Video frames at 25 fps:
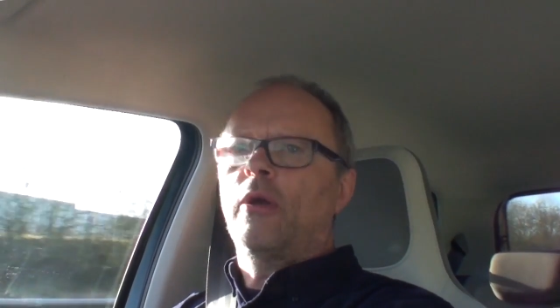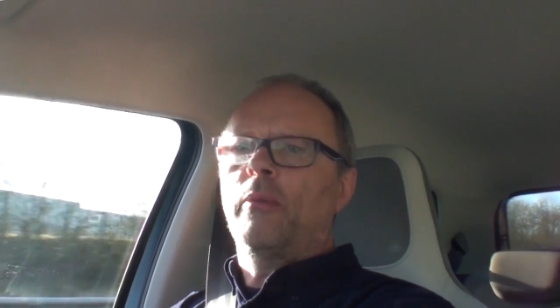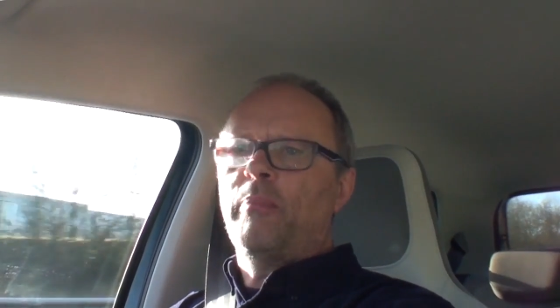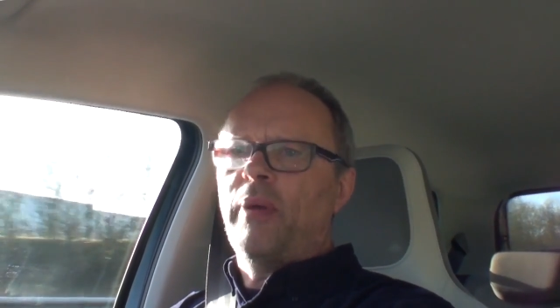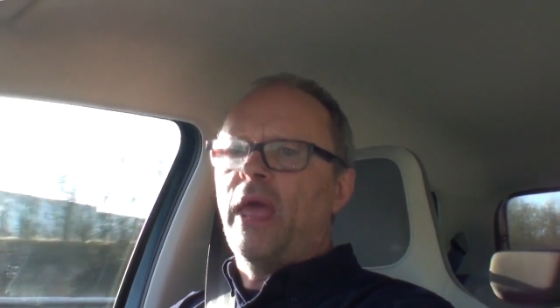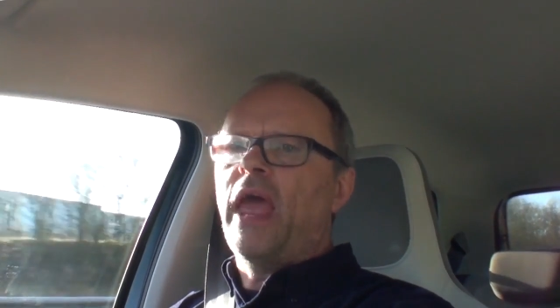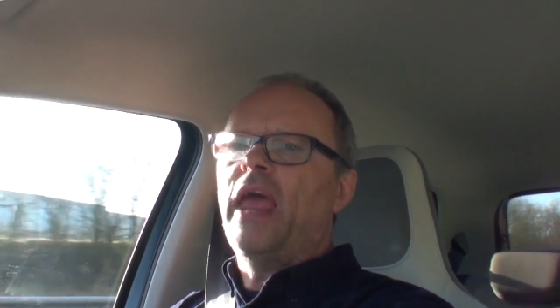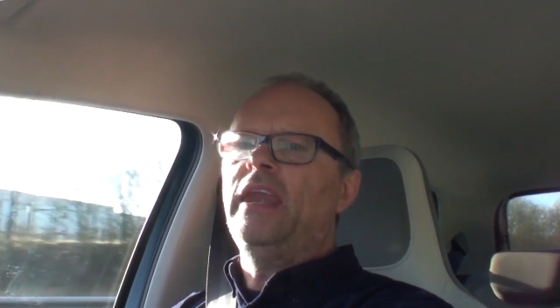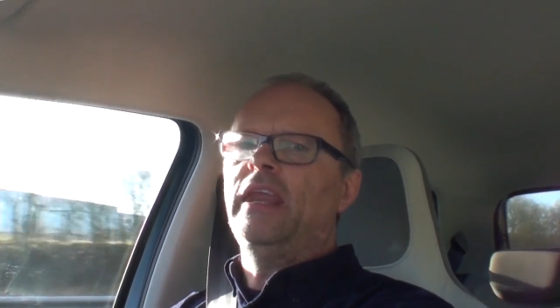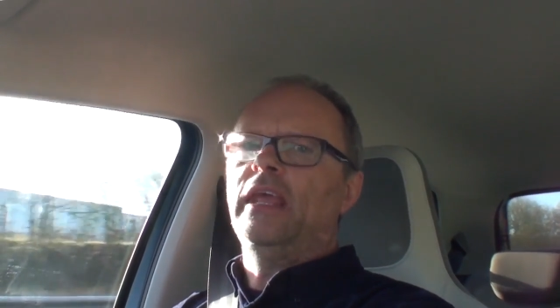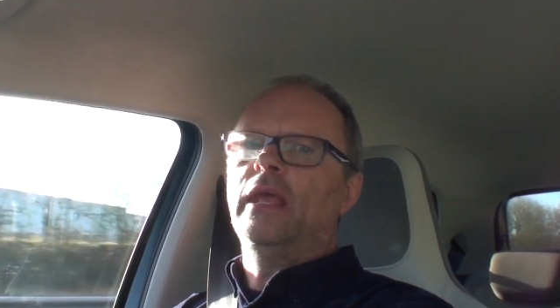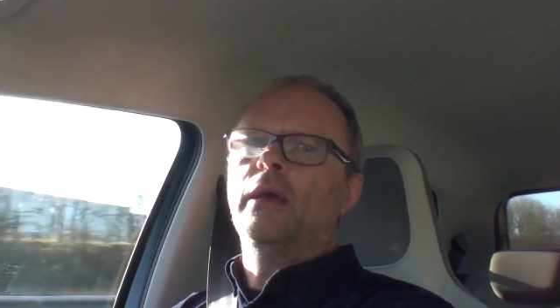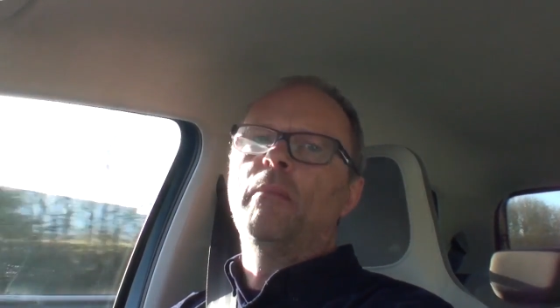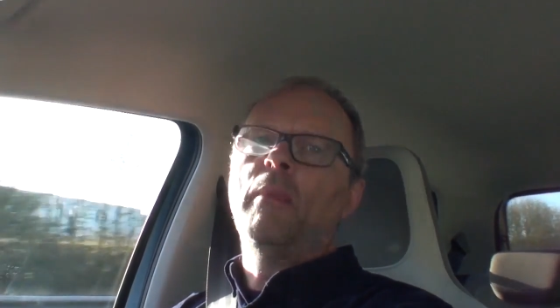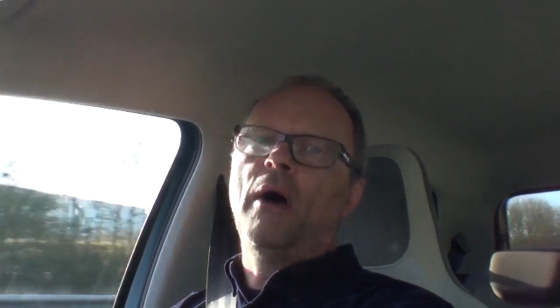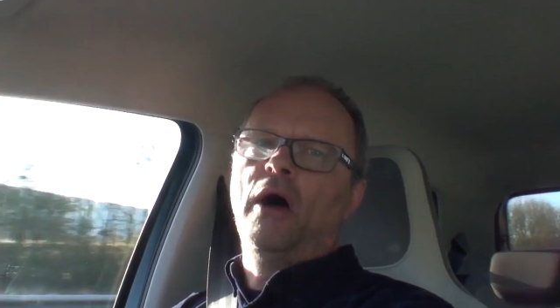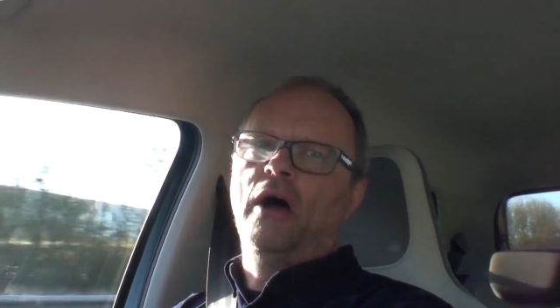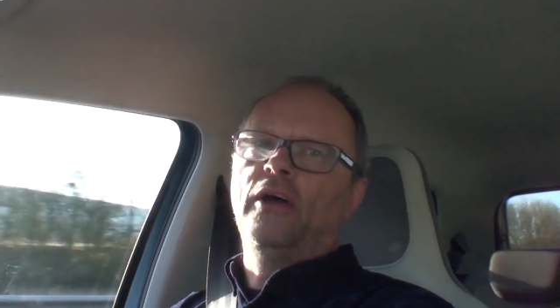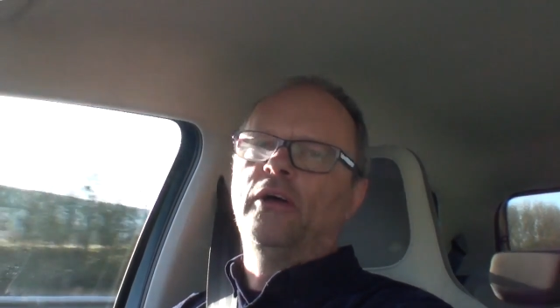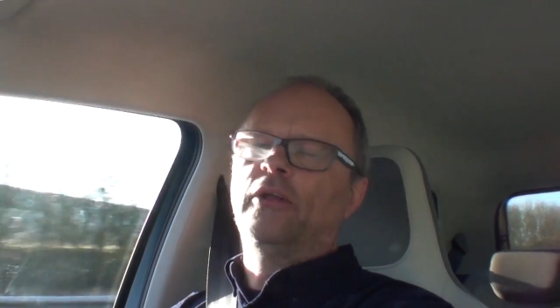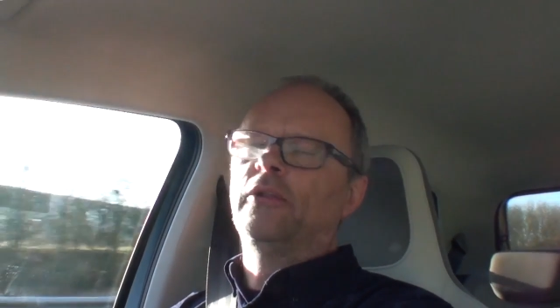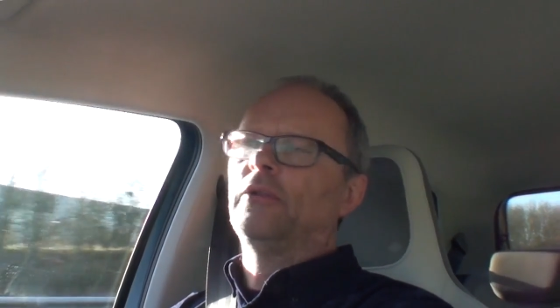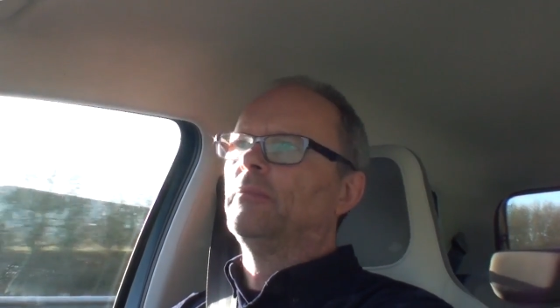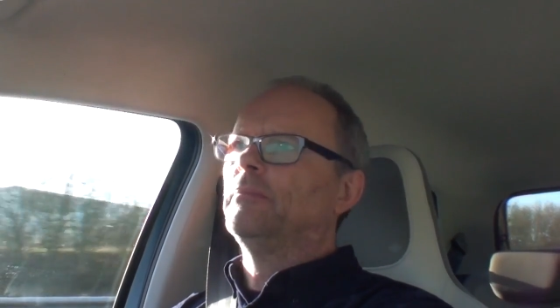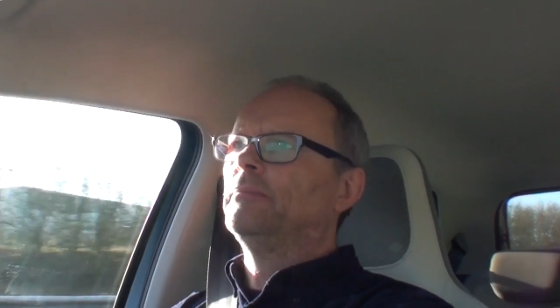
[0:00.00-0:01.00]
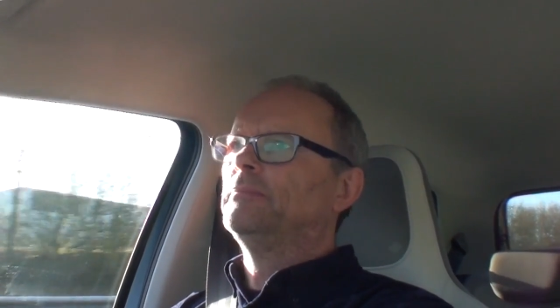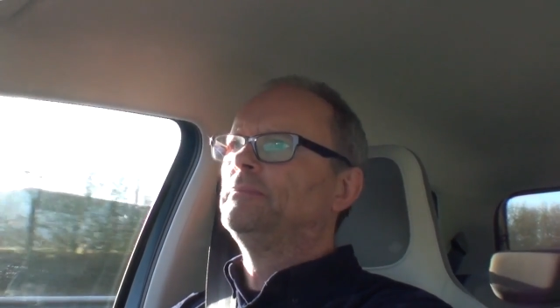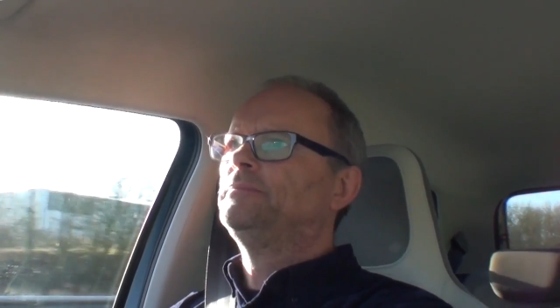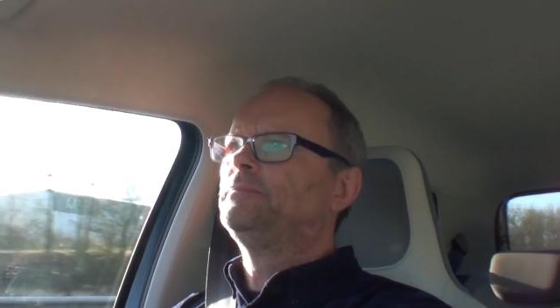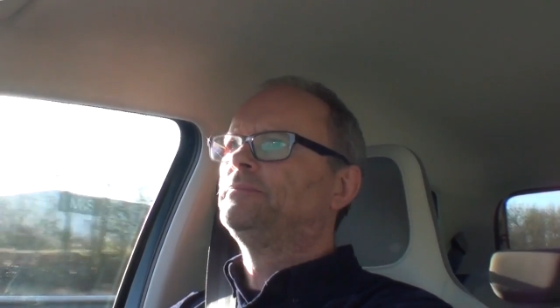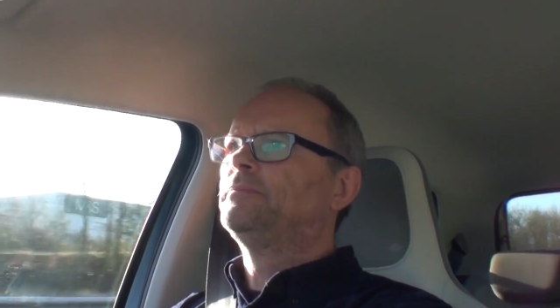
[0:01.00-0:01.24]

a penny a mile.